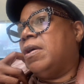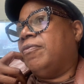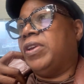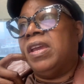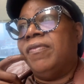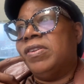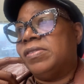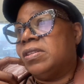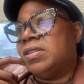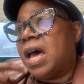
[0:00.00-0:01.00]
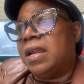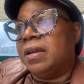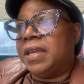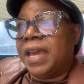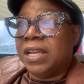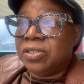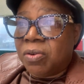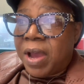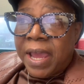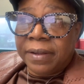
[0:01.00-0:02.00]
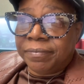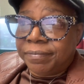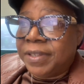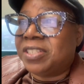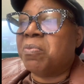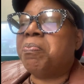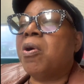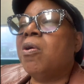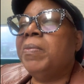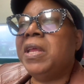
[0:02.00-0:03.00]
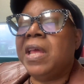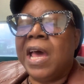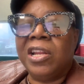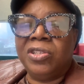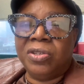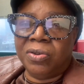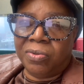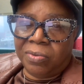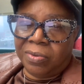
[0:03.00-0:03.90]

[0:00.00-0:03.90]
Forgiveness is not an occasional act. It's a permanent attitude.